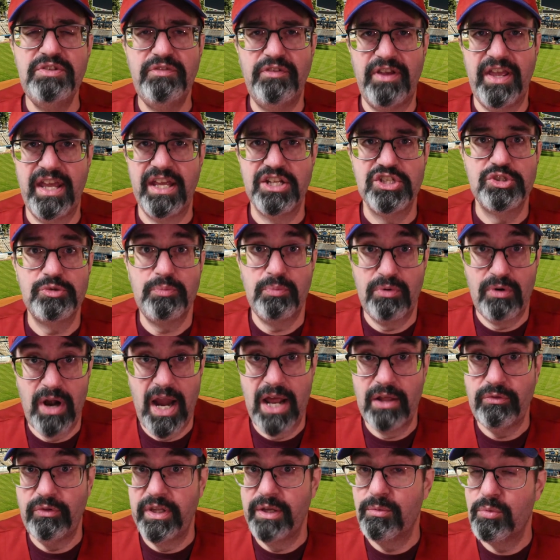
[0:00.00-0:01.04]
fans
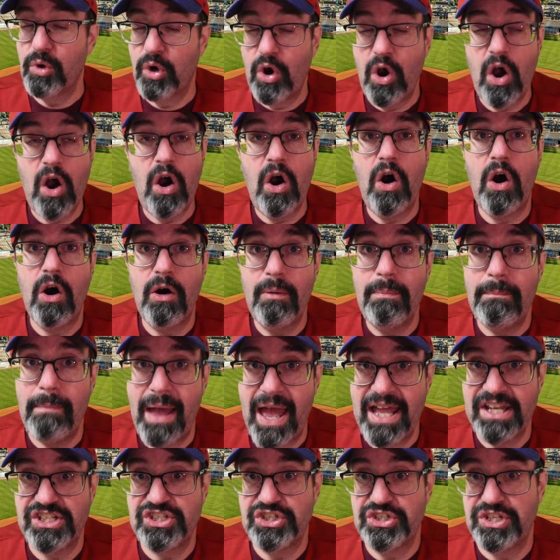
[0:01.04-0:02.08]
proudly recall
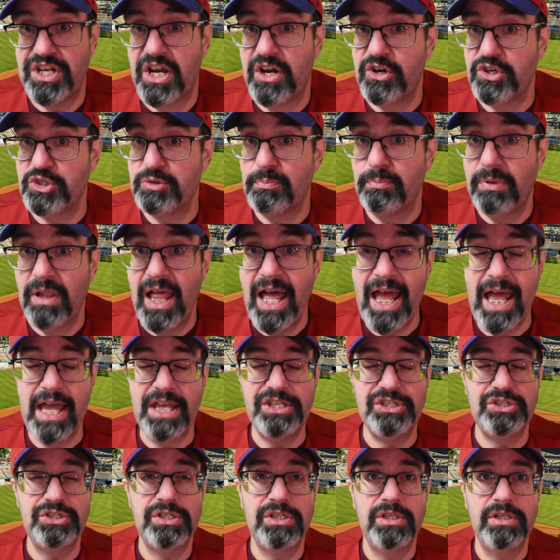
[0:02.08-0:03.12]
Matt Stairs'
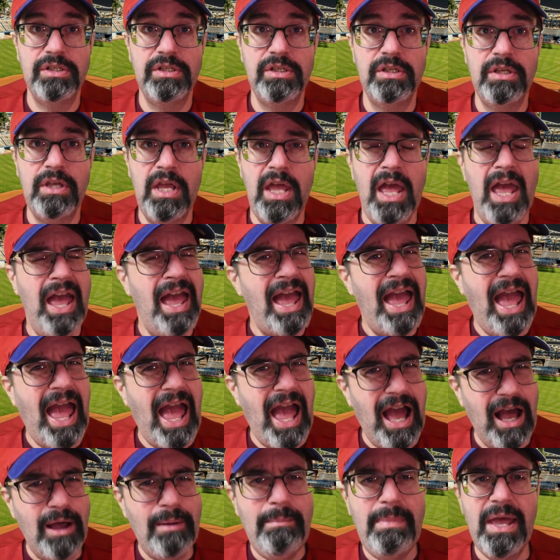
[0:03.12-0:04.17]
blast,
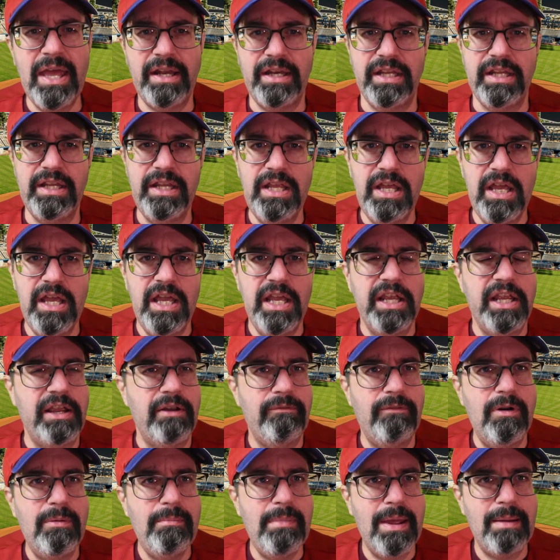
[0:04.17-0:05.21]
how many can
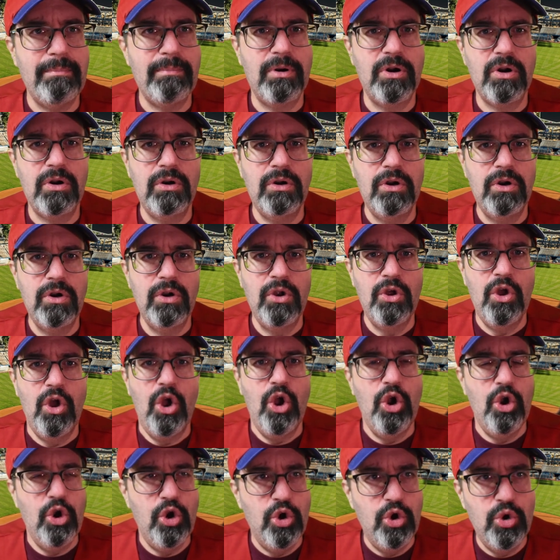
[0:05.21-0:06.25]
remember
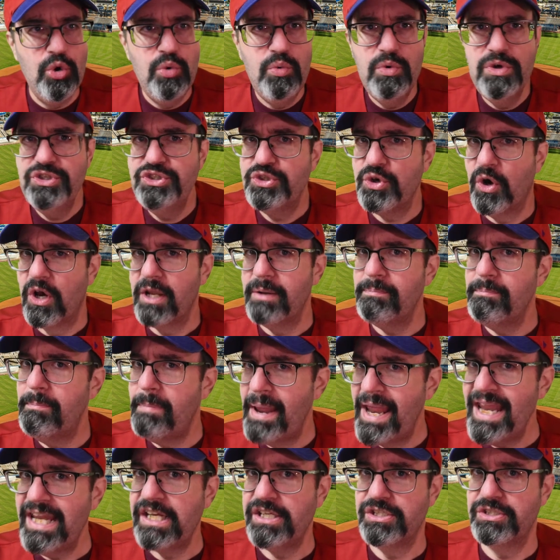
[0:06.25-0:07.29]
who was on
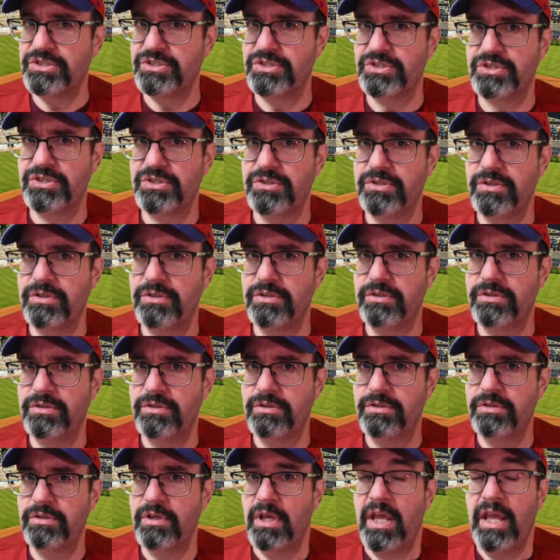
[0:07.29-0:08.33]
base?
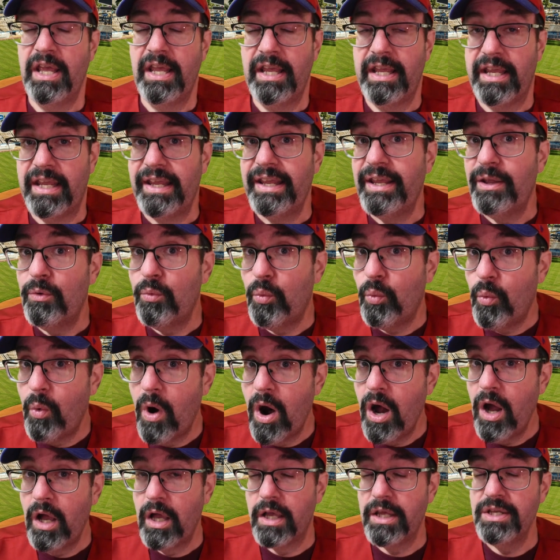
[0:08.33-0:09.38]
It
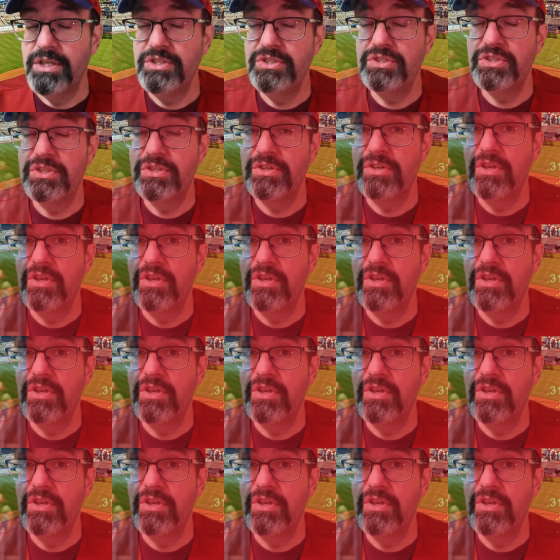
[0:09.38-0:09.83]
was